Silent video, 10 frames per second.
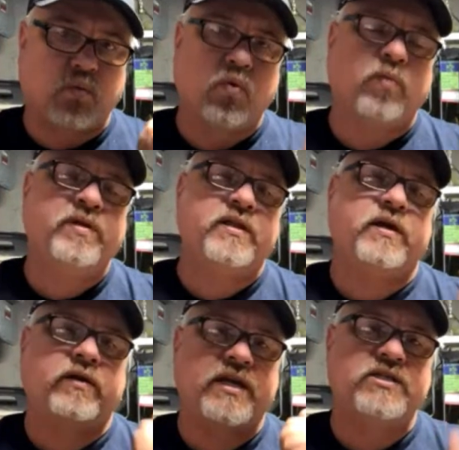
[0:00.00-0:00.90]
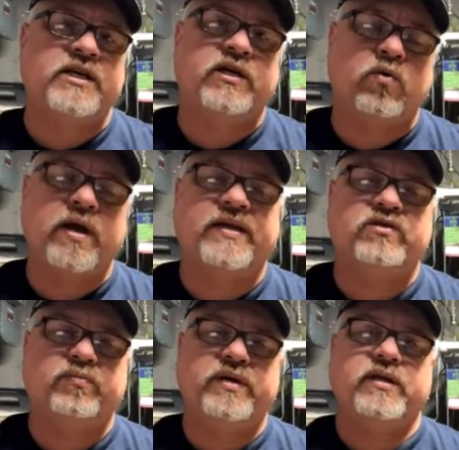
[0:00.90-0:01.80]
we'll be there. KJE
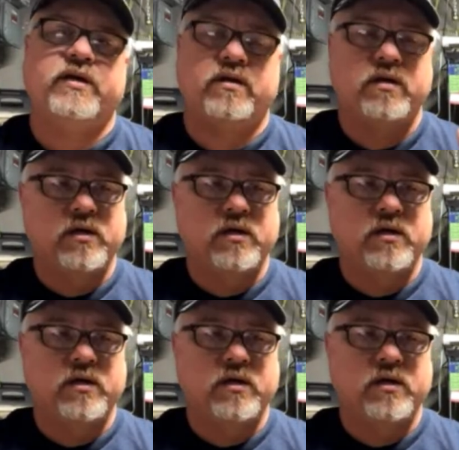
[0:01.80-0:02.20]
Aquatics will be there.